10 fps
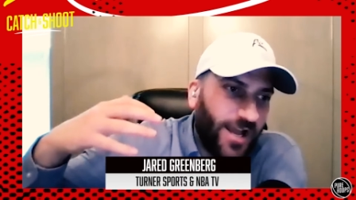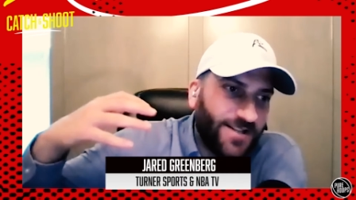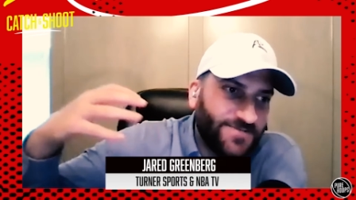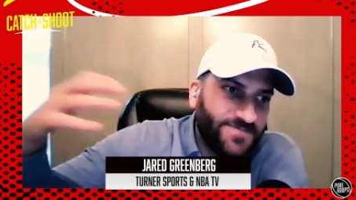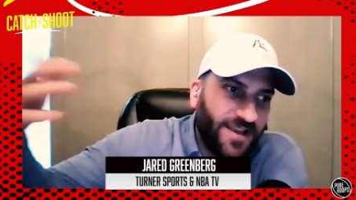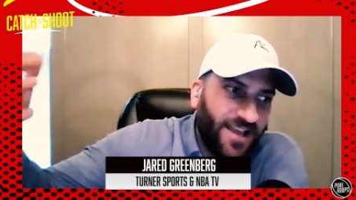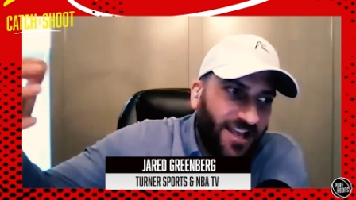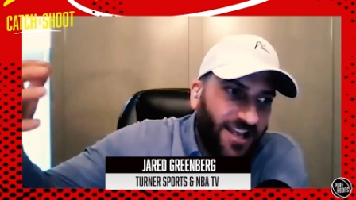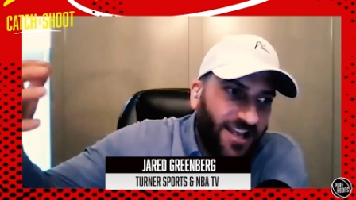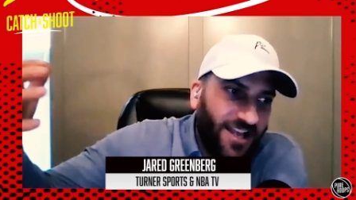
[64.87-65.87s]
When
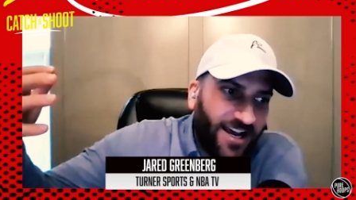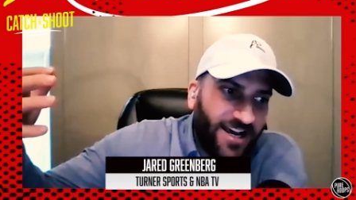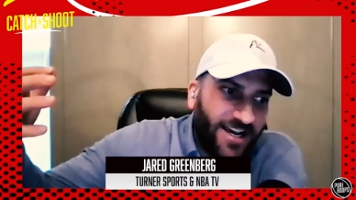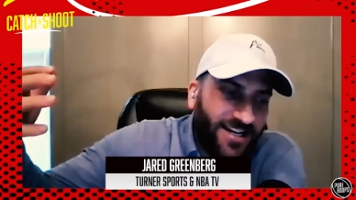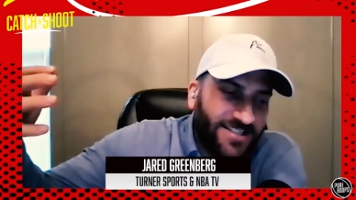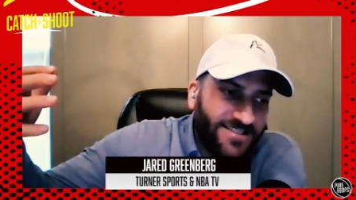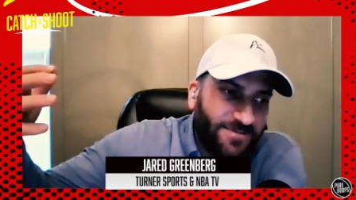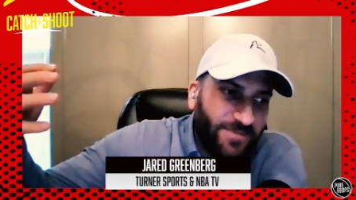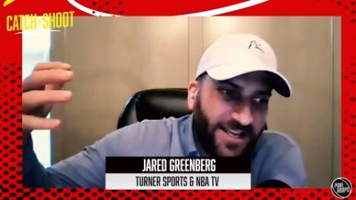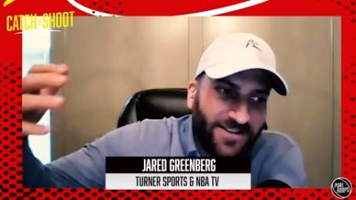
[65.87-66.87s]
uh,
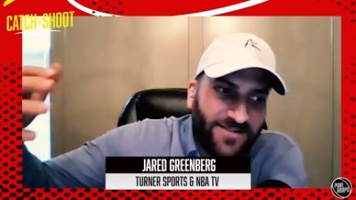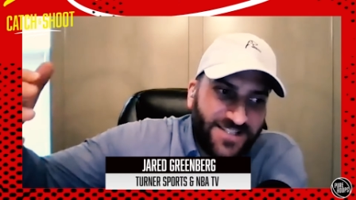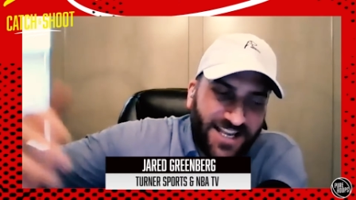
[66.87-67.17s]
the big